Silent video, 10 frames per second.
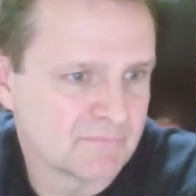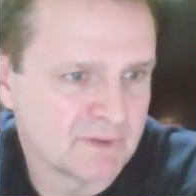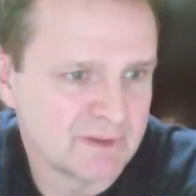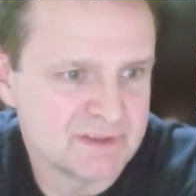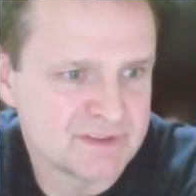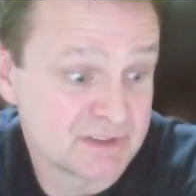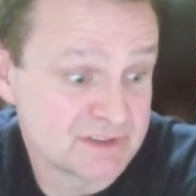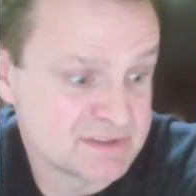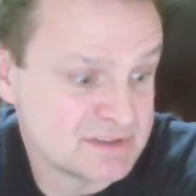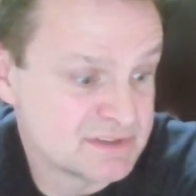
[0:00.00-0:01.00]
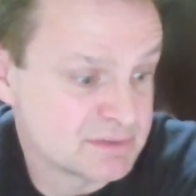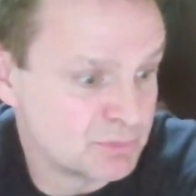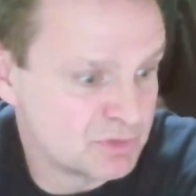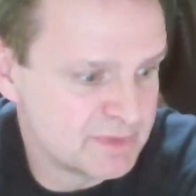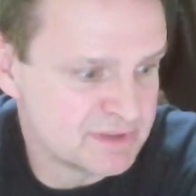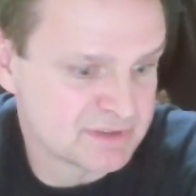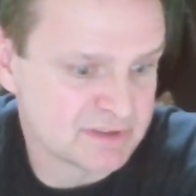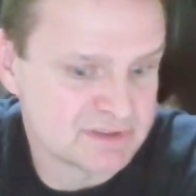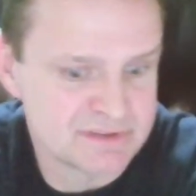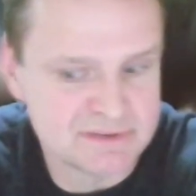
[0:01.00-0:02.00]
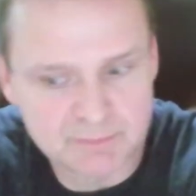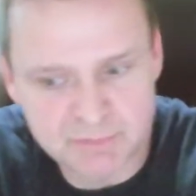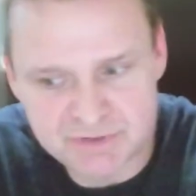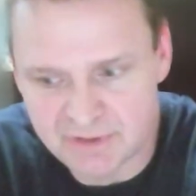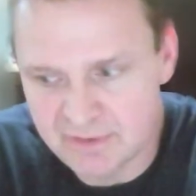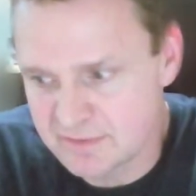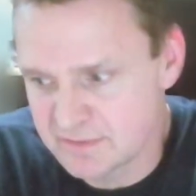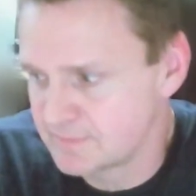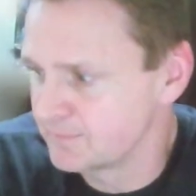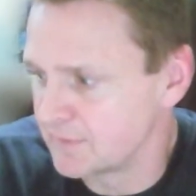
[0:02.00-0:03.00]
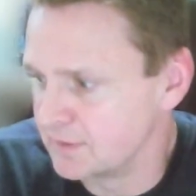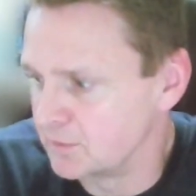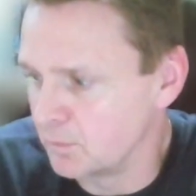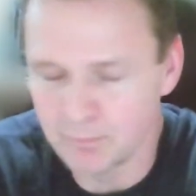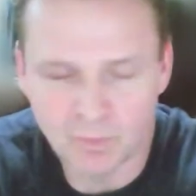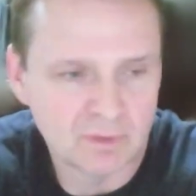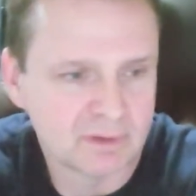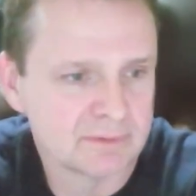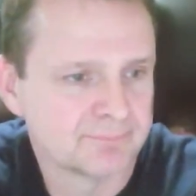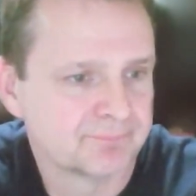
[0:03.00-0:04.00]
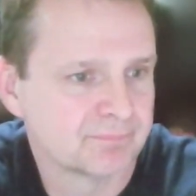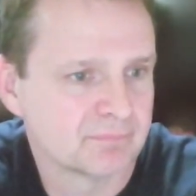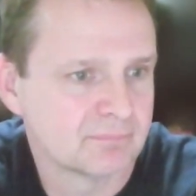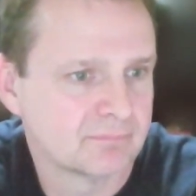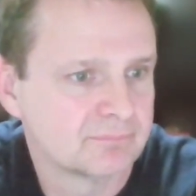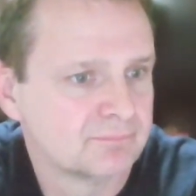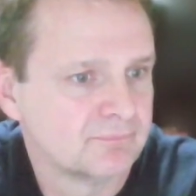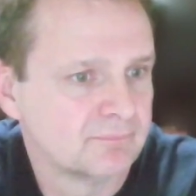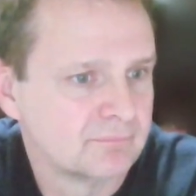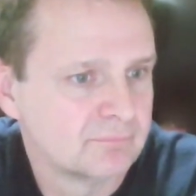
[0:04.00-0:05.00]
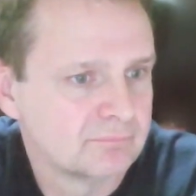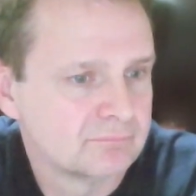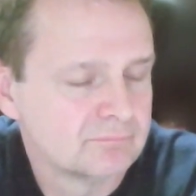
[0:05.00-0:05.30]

Right? You start to see some movement, you start to see some results, and you want more. Yeah,